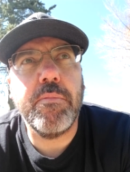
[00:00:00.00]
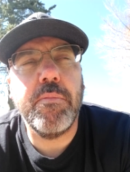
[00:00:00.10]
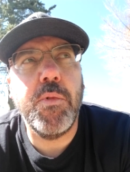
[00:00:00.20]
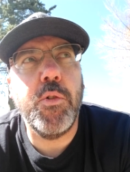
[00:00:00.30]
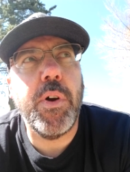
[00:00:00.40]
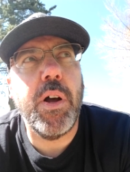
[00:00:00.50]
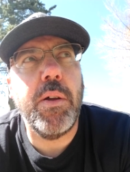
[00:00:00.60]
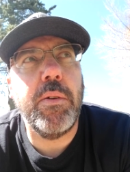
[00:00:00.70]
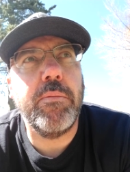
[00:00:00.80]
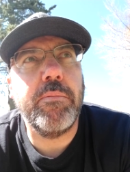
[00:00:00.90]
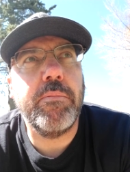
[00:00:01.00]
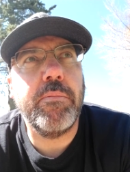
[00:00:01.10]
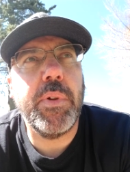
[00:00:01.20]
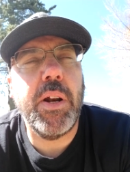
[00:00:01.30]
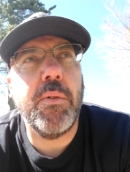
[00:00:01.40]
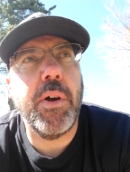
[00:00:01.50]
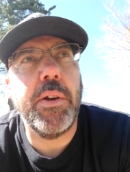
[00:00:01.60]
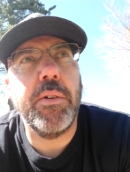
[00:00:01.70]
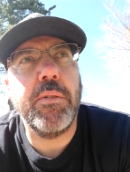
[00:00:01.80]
move on. I don't want to.